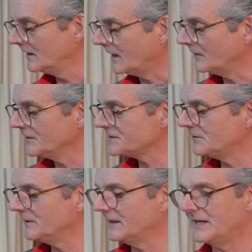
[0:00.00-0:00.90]
I've also
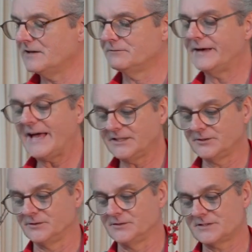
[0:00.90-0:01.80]
written here
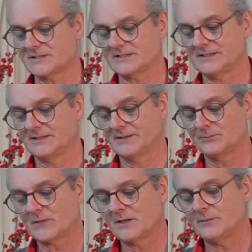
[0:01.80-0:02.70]
values,
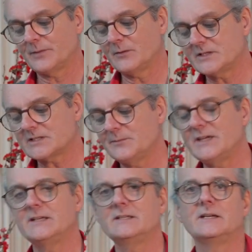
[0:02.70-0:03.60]
by which I
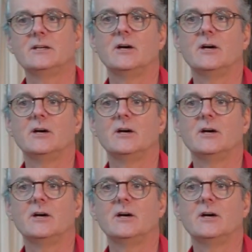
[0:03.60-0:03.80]
mean